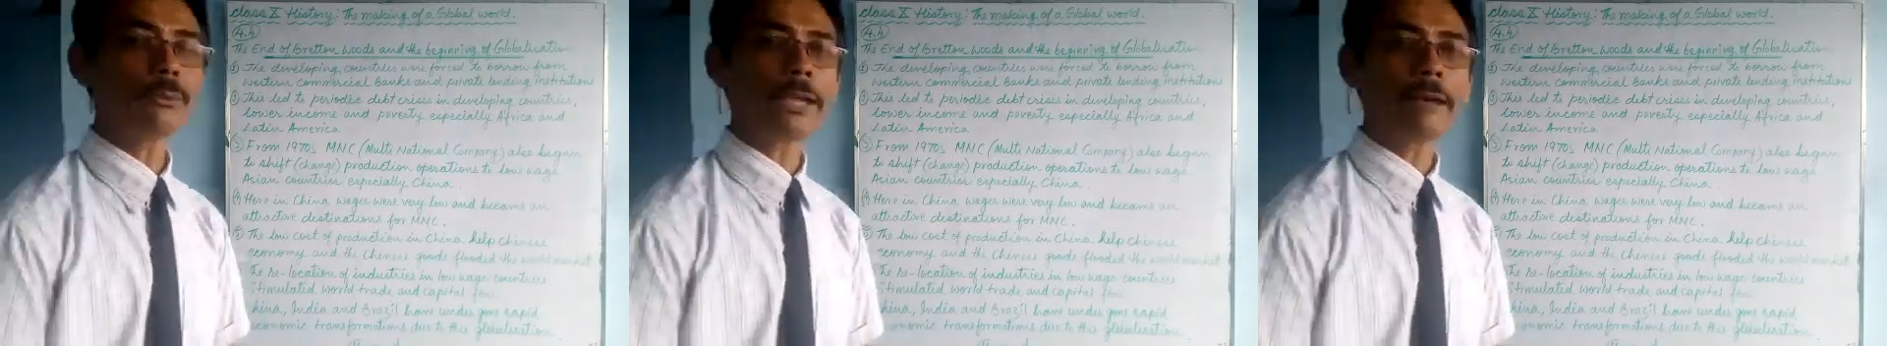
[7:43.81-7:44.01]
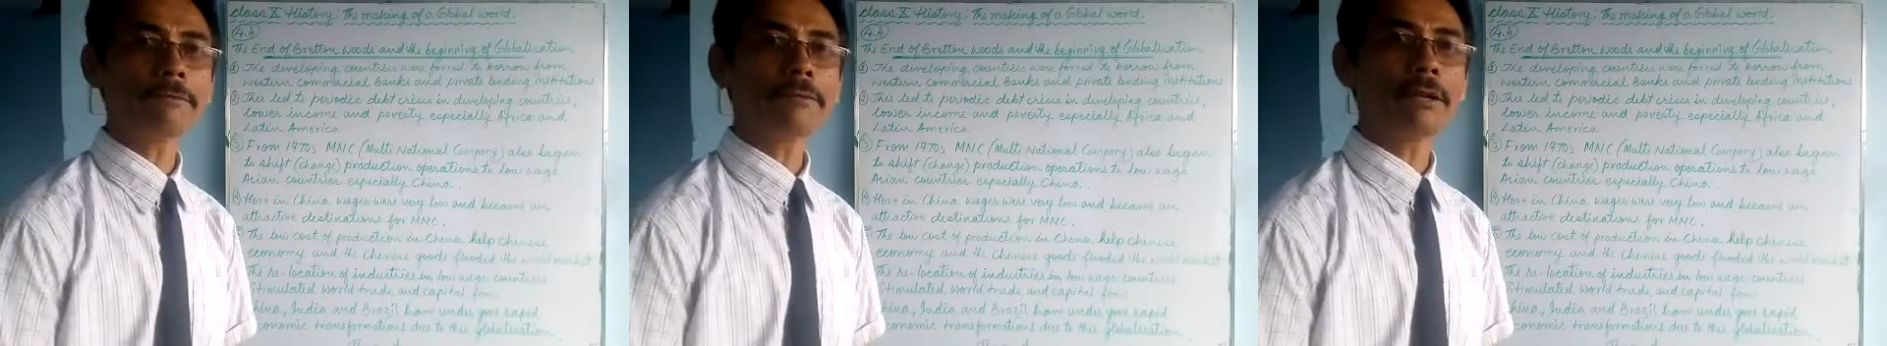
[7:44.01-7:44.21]

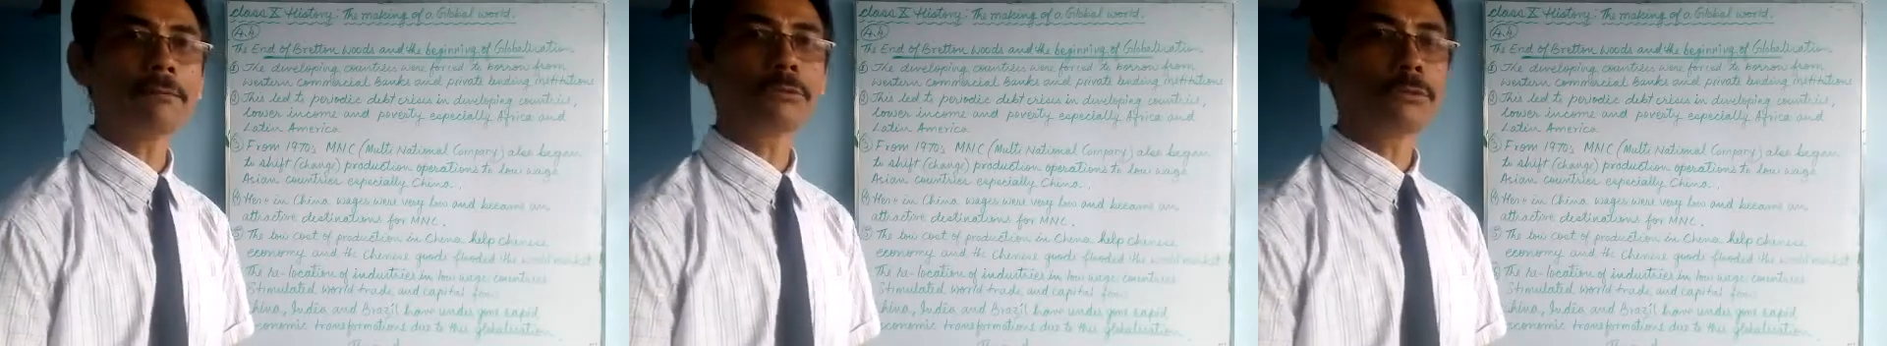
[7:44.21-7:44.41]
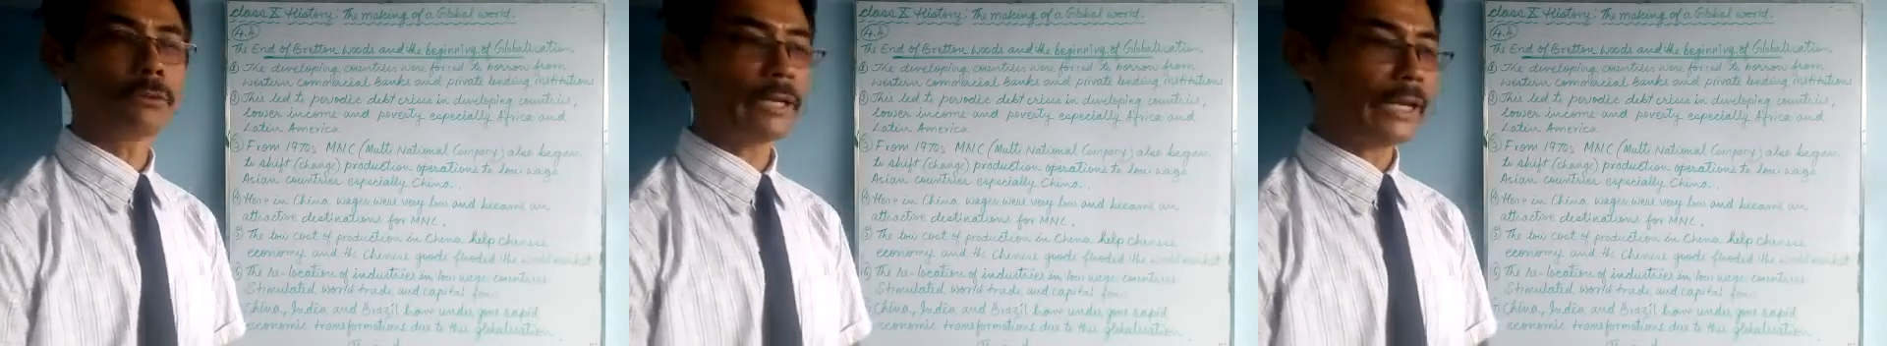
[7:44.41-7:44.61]
we have
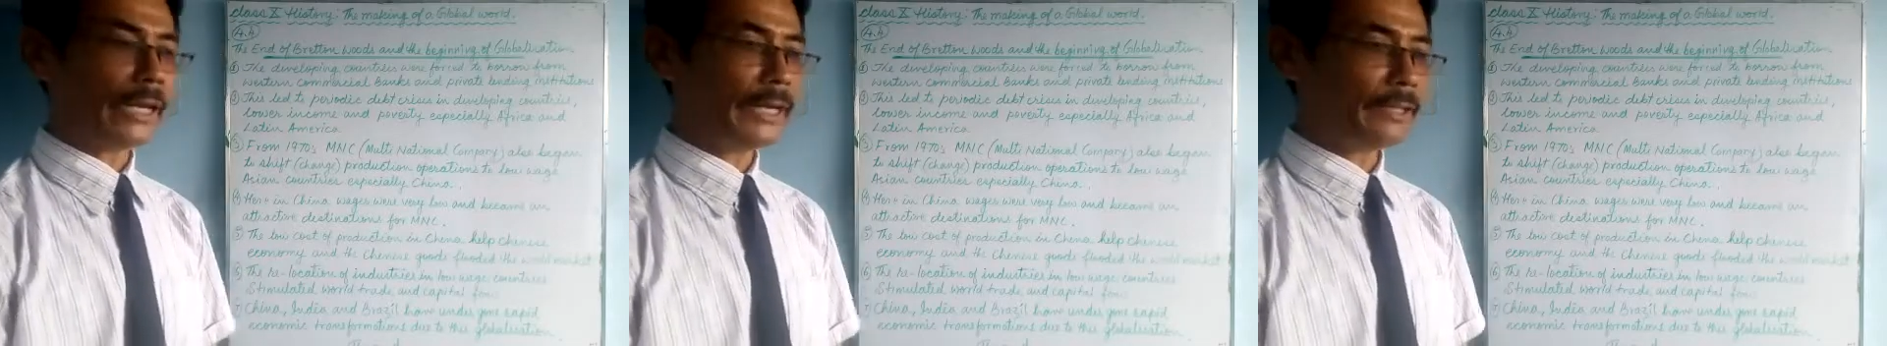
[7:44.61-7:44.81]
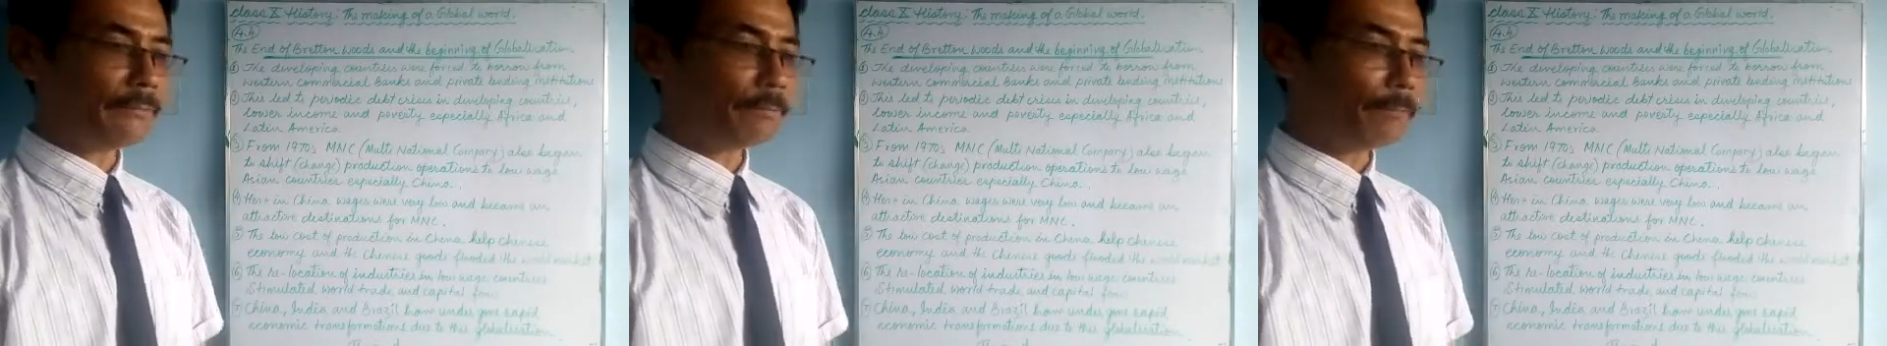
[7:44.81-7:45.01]
come to the
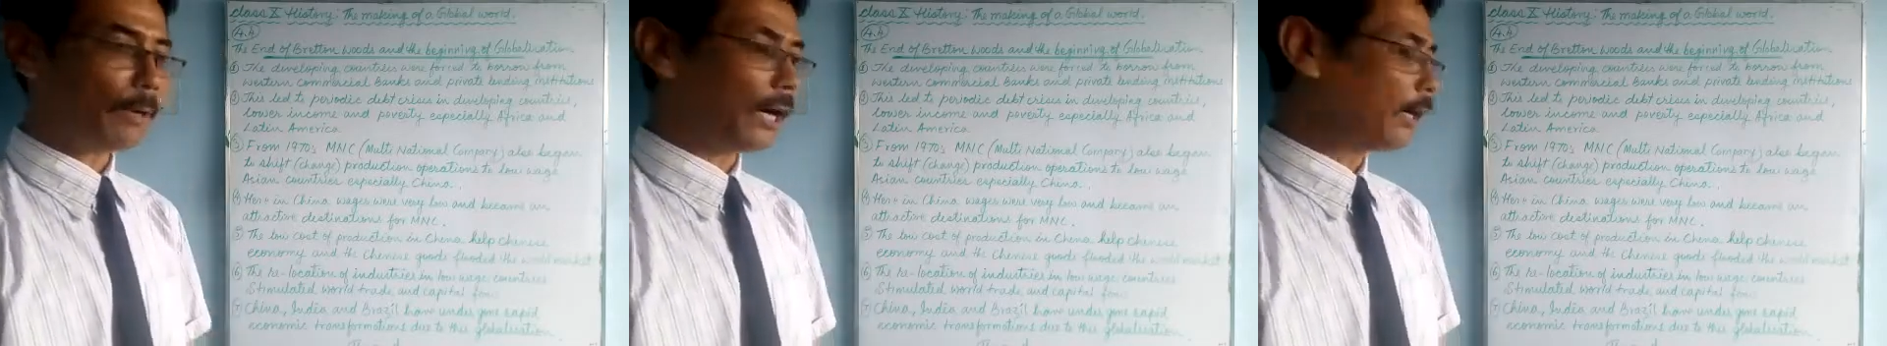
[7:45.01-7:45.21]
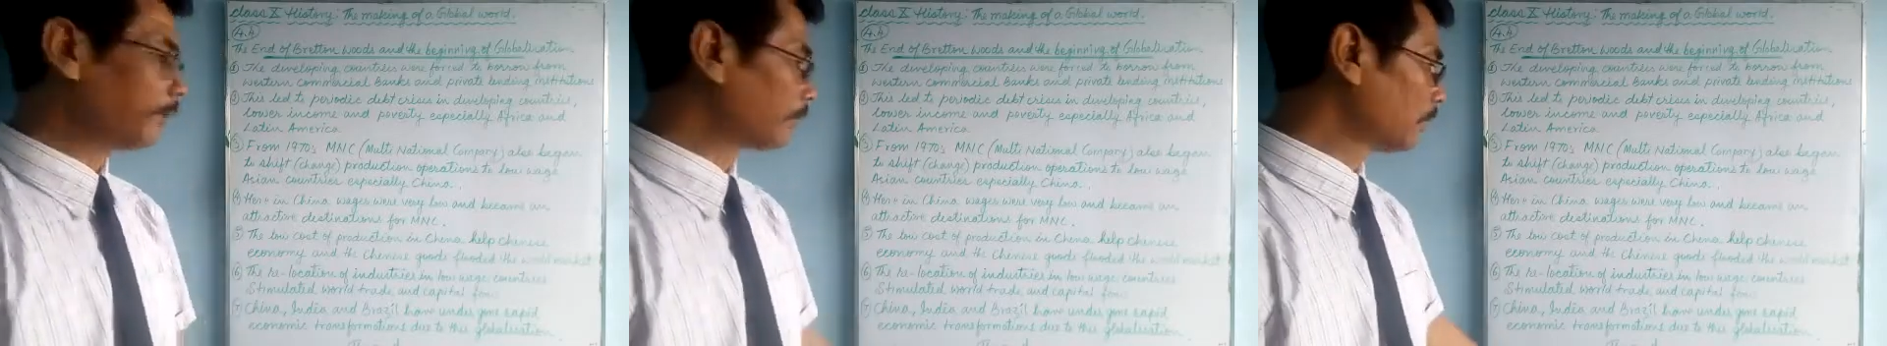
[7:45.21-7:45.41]
end
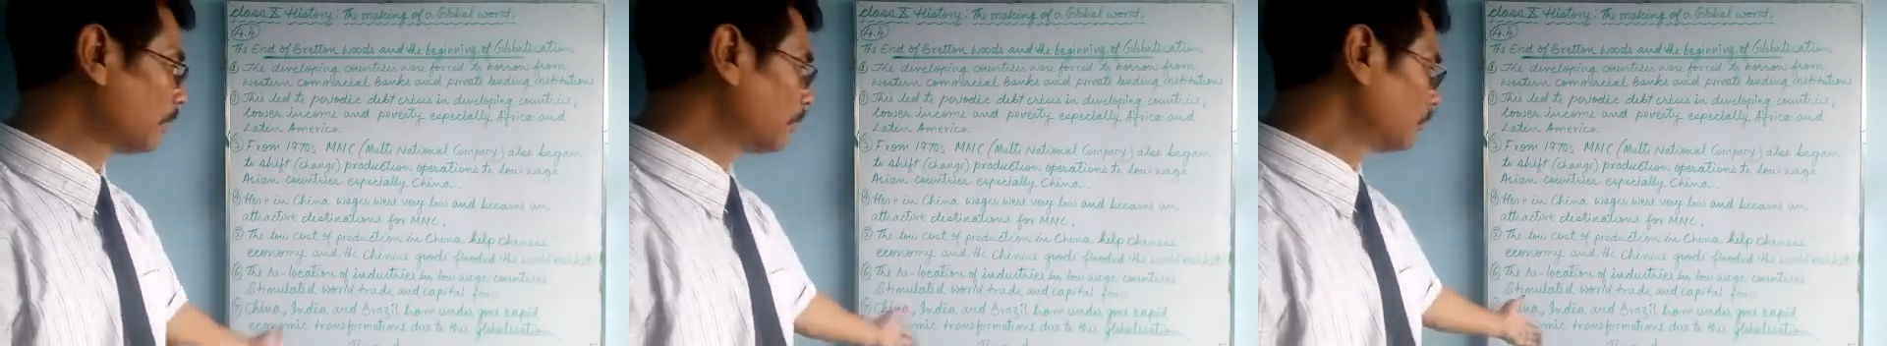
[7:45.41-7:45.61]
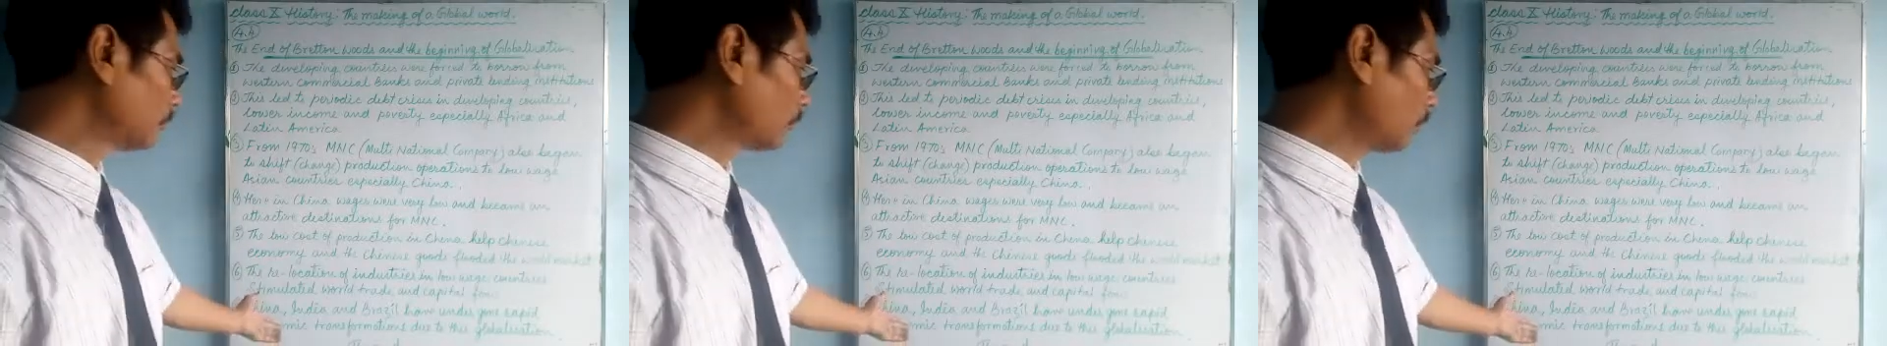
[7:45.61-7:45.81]
part.
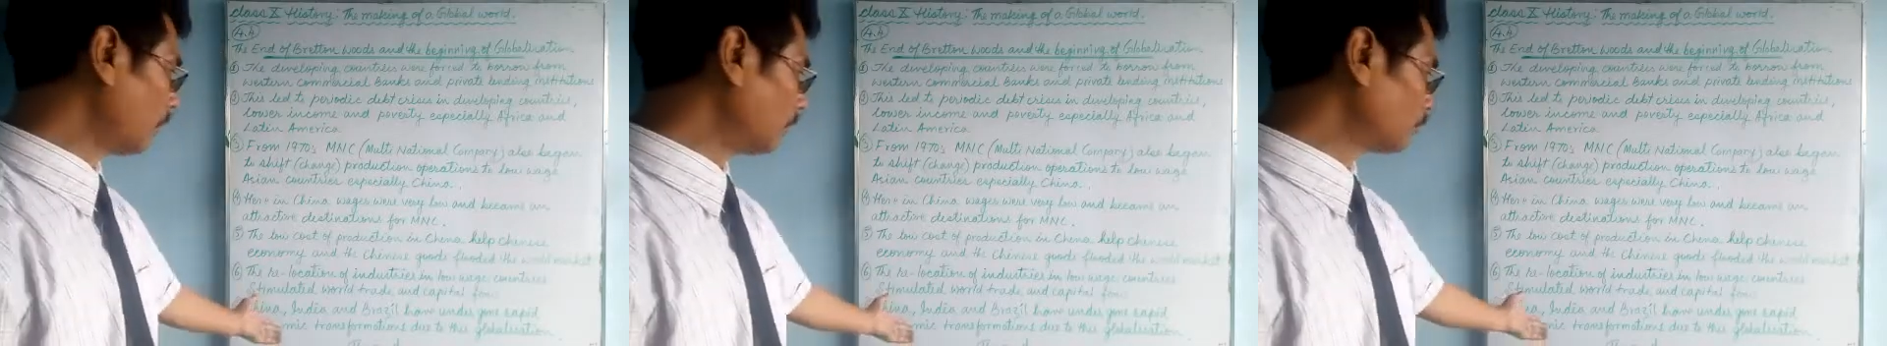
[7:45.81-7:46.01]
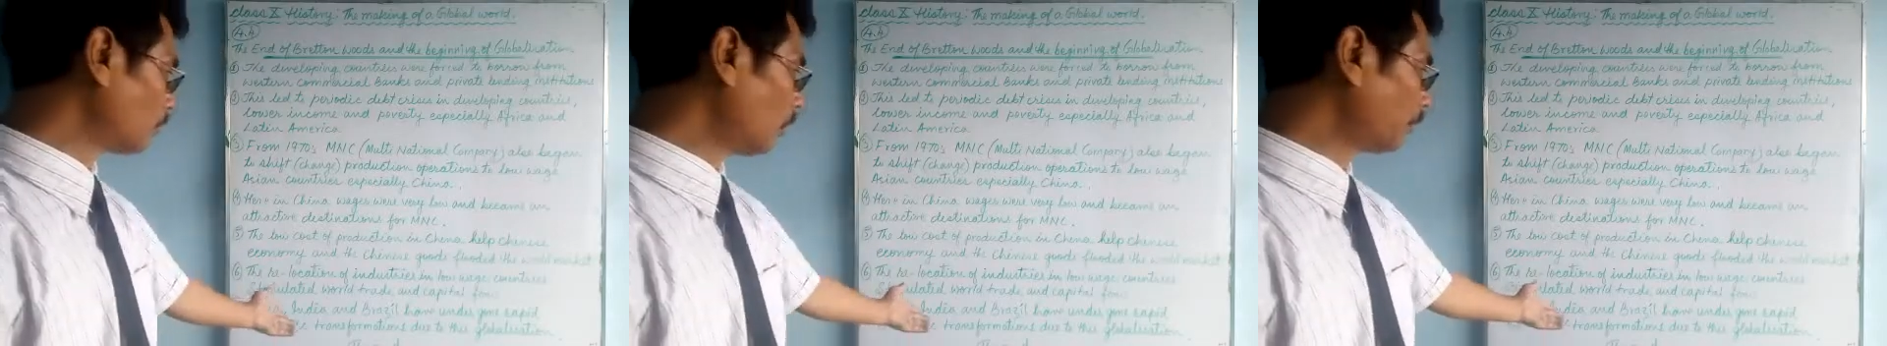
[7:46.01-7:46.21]
So
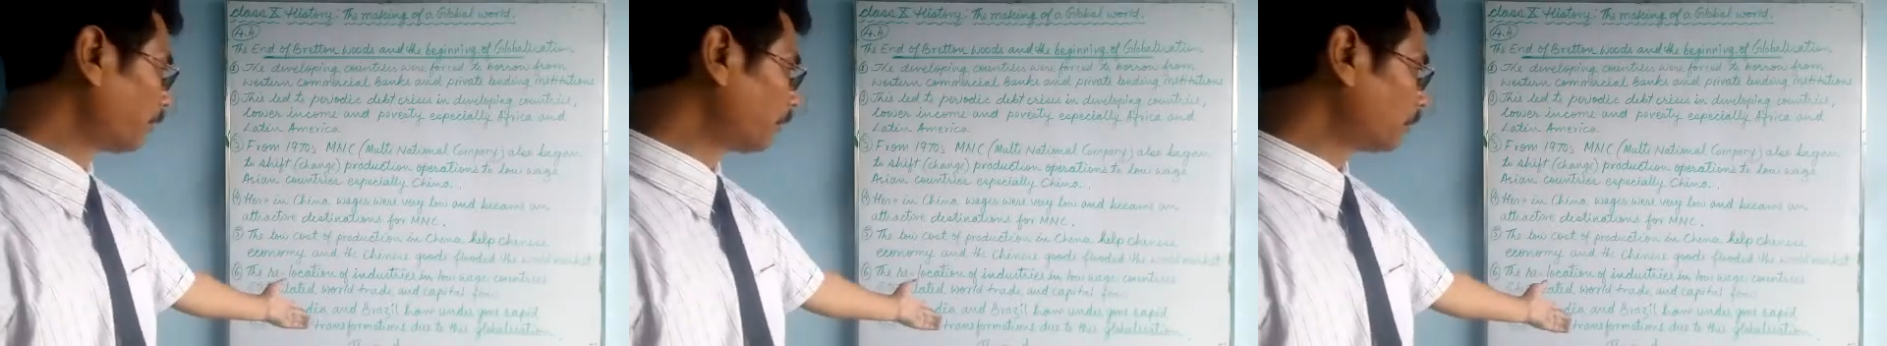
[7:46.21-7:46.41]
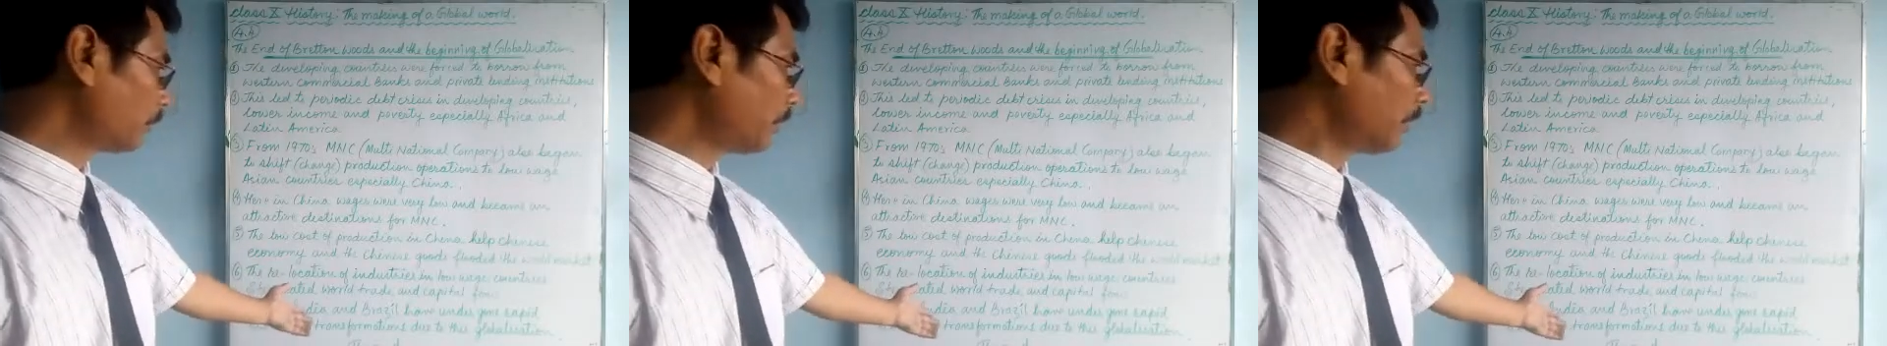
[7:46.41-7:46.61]
that's all
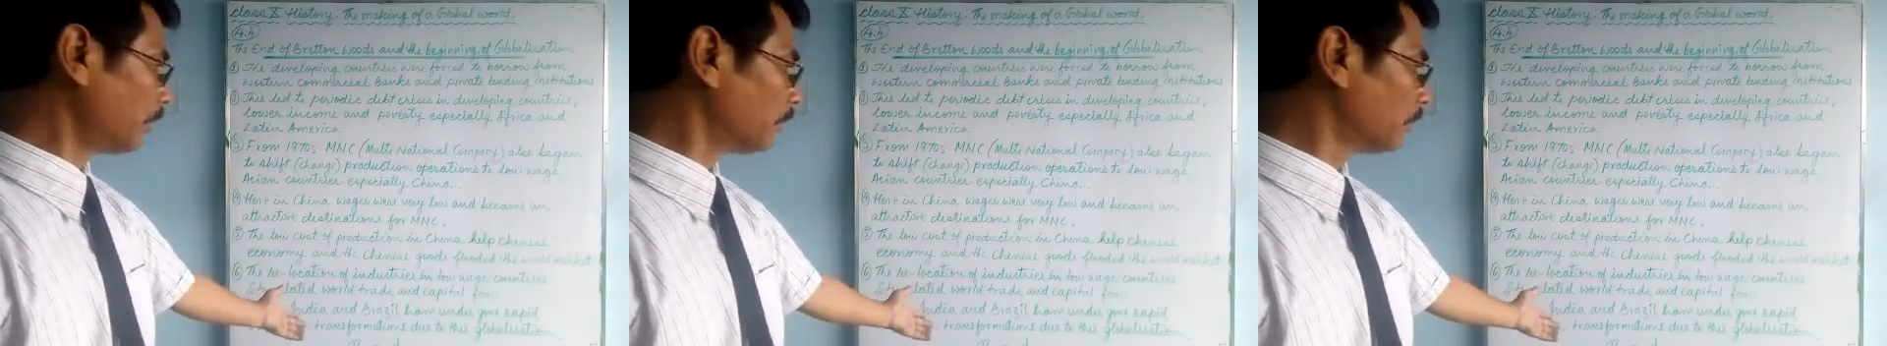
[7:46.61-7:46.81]
for today.